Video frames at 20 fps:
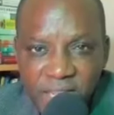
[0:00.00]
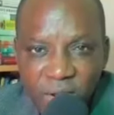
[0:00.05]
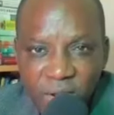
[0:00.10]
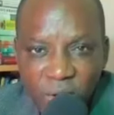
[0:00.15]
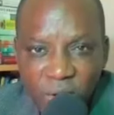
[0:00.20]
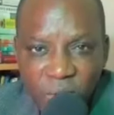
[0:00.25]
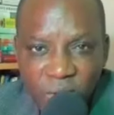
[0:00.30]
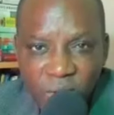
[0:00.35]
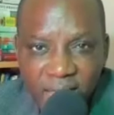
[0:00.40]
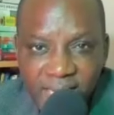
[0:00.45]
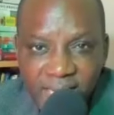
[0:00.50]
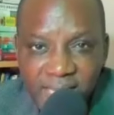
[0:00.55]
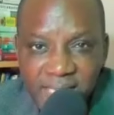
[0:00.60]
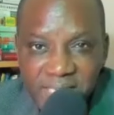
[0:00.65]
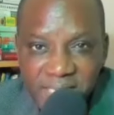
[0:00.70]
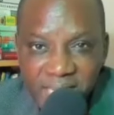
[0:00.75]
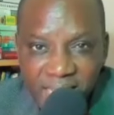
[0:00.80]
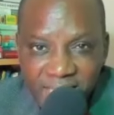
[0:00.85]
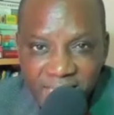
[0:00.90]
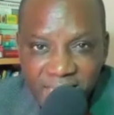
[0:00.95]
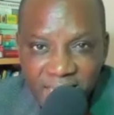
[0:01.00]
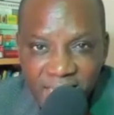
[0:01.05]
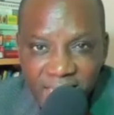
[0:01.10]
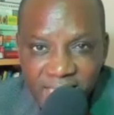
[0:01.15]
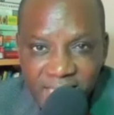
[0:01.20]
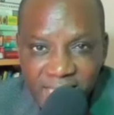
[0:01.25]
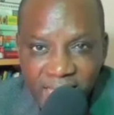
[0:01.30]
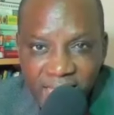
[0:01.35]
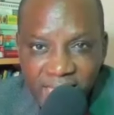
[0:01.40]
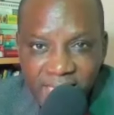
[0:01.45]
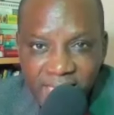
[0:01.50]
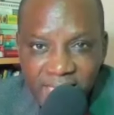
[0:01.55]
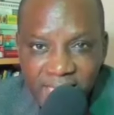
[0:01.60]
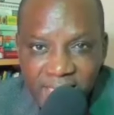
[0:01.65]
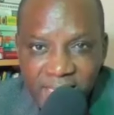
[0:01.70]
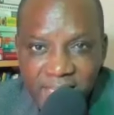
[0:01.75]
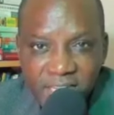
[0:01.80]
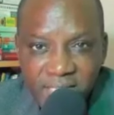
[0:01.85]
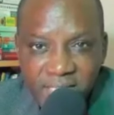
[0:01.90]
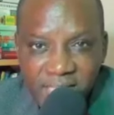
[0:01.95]
already translated
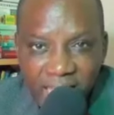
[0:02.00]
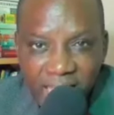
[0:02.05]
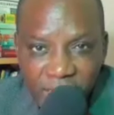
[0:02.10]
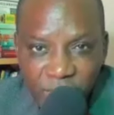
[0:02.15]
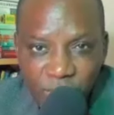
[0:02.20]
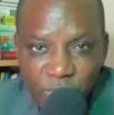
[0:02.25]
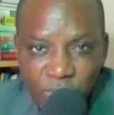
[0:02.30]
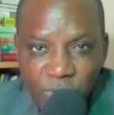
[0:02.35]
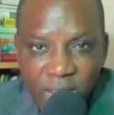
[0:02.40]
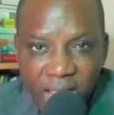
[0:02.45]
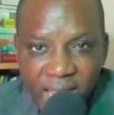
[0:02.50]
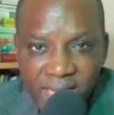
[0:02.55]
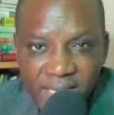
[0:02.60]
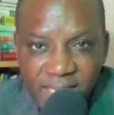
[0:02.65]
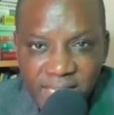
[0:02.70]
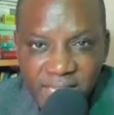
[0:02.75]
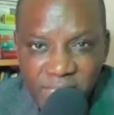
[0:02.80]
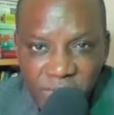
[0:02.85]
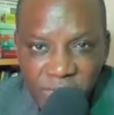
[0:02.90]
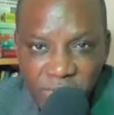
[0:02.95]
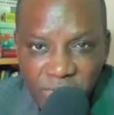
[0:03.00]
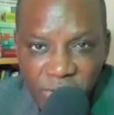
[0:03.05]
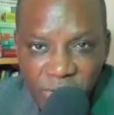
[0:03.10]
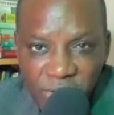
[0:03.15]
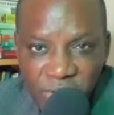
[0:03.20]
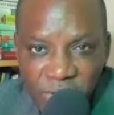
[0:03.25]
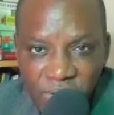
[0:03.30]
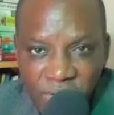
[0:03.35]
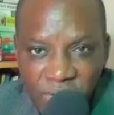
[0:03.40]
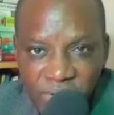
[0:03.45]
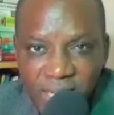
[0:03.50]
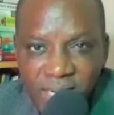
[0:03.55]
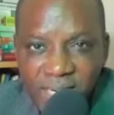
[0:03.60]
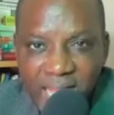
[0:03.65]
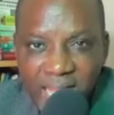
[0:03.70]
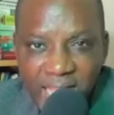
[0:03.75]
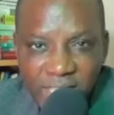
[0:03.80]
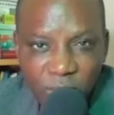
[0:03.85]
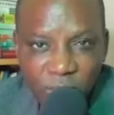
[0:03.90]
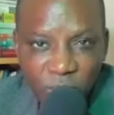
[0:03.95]
title and description
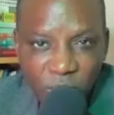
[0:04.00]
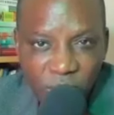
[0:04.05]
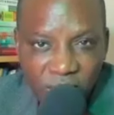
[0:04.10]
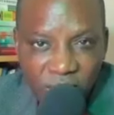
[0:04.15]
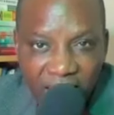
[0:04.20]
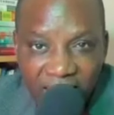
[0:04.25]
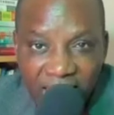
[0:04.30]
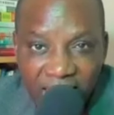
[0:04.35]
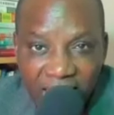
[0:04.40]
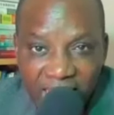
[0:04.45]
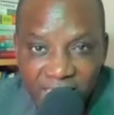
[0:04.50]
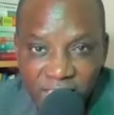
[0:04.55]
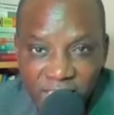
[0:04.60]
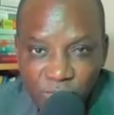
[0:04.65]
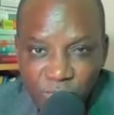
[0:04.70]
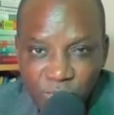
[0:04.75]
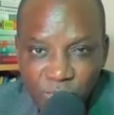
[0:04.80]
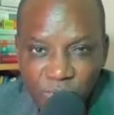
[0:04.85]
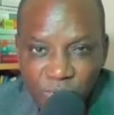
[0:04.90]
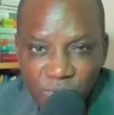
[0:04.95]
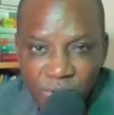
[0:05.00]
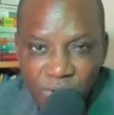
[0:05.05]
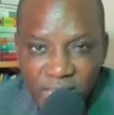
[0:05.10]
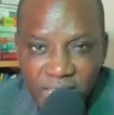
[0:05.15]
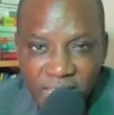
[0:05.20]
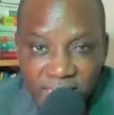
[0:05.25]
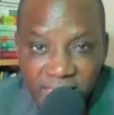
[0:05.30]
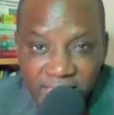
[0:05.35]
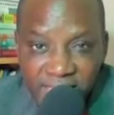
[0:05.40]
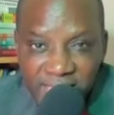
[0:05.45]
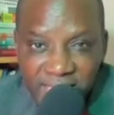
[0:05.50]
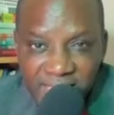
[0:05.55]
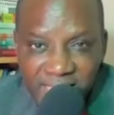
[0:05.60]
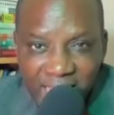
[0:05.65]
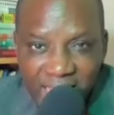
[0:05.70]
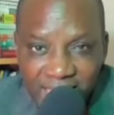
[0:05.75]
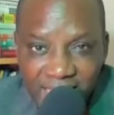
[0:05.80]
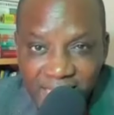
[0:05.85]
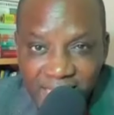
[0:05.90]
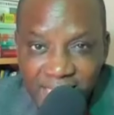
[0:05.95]
that is localized to each
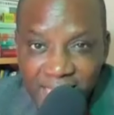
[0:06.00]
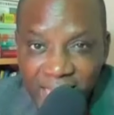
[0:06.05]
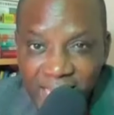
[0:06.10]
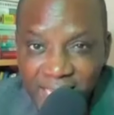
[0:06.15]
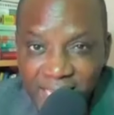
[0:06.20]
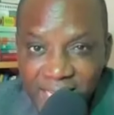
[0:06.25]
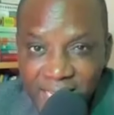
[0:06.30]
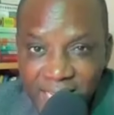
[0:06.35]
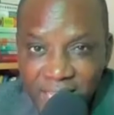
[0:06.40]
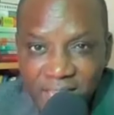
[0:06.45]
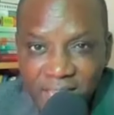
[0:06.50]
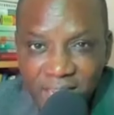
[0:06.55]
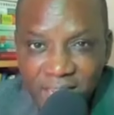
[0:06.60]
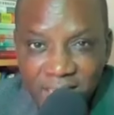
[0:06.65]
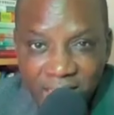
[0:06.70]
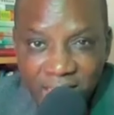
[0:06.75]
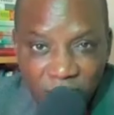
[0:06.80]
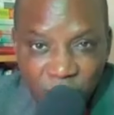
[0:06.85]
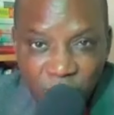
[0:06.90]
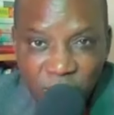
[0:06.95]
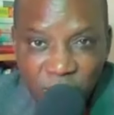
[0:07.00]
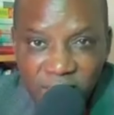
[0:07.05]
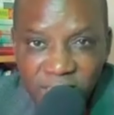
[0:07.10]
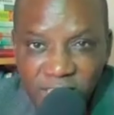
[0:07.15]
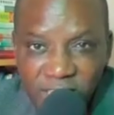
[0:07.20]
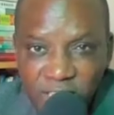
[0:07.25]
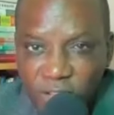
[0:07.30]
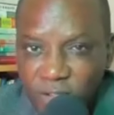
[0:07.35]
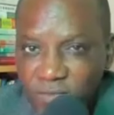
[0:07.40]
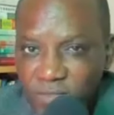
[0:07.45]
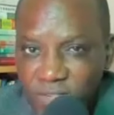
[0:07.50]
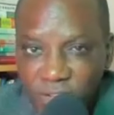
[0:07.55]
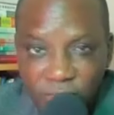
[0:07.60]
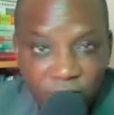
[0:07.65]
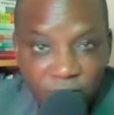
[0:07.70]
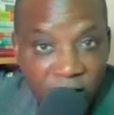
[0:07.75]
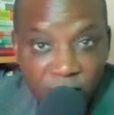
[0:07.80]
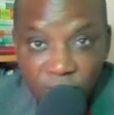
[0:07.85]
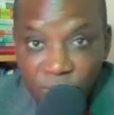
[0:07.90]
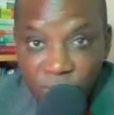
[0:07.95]
targeted languages of
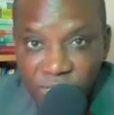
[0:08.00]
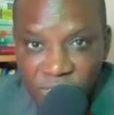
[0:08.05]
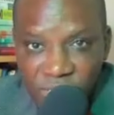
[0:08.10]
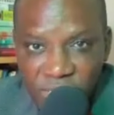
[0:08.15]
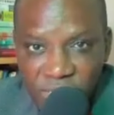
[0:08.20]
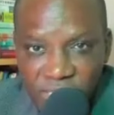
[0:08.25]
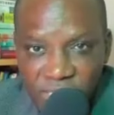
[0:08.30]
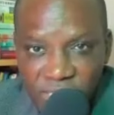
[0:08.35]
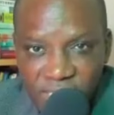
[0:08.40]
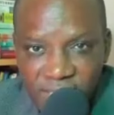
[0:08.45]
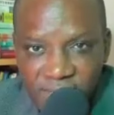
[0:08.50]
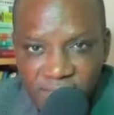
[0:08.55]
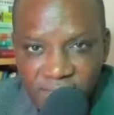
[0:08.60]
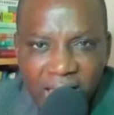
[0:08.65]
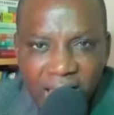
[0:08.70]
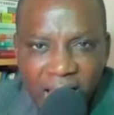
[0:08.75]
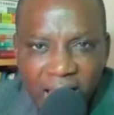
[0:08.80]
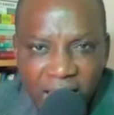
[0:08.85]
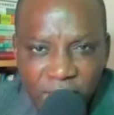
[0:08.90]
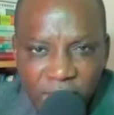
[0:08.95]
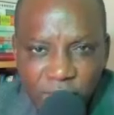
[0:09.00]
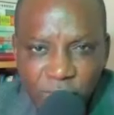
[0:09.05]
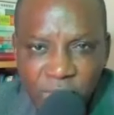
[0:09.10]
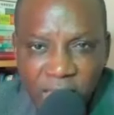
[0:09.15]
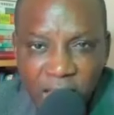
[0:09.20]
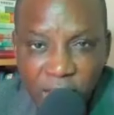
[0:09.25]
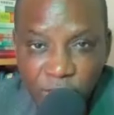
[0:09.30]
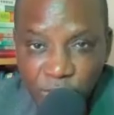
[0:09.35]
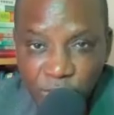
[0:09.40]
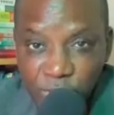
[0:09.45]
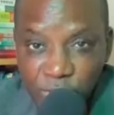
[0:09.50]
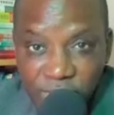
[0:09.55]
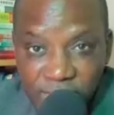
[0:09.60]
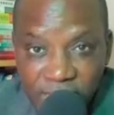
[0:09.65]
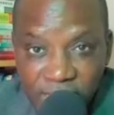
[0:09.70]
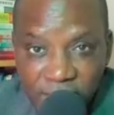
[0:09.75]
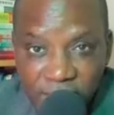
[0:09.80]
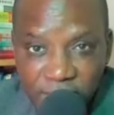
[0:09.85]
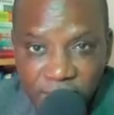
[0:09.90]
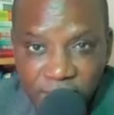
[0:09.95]
different countries? How do you now use
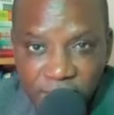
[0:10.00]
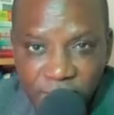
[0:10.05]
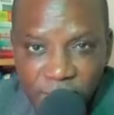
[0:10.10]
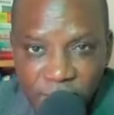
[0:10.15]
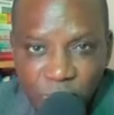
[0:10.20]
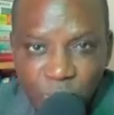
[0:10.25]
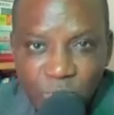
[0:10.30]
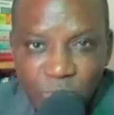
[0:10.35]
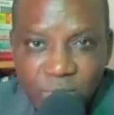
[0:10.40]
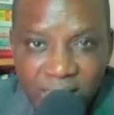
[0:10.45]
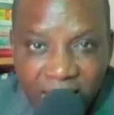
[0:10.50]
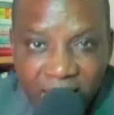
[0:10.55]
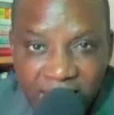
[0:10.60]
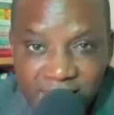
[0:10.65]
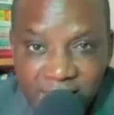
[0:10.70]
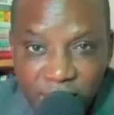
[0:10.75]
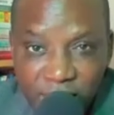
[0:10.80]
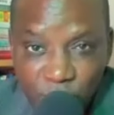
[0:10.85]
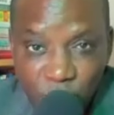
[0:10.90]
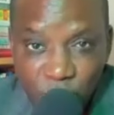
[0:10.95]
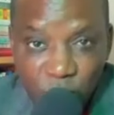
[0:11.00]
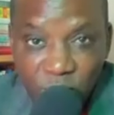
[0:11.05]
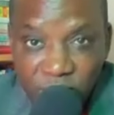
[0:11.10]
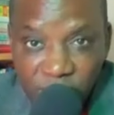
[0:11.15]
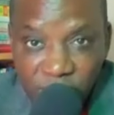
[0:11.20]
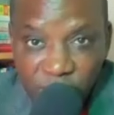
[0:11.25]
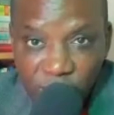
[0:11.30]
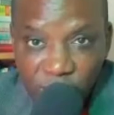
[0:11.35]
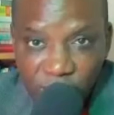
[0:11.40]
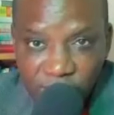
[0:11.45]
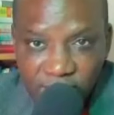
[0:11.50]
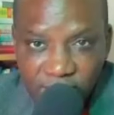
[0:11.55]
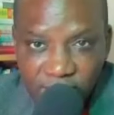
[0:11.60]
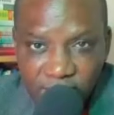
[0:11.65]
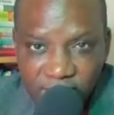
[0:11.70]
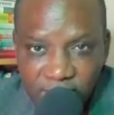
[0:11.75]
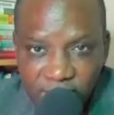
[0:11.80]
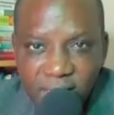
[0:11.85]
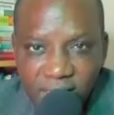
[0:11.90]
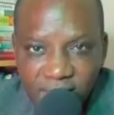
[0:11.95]
them to get a good result?
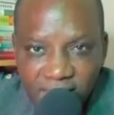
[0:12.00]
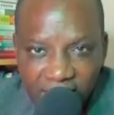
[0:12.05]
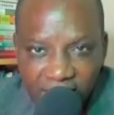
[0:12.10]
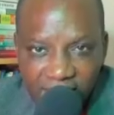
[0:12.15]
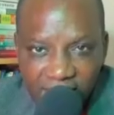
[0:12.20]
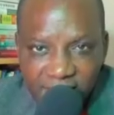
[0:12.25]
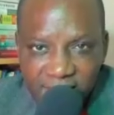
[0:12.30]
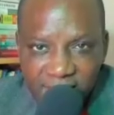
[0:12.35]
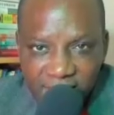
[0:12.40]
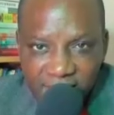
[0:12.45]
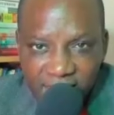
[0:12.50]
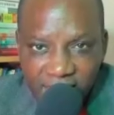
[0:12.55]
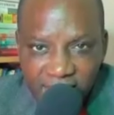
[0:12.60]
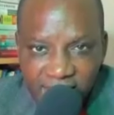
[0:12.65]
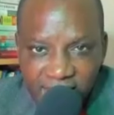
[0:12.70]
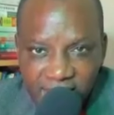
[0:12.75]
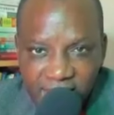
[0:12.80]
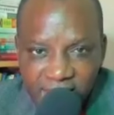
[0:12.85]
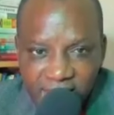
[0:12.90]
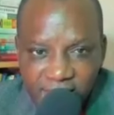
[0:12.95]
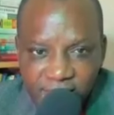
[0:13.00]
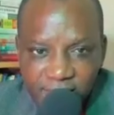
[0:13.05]
That is the next thing.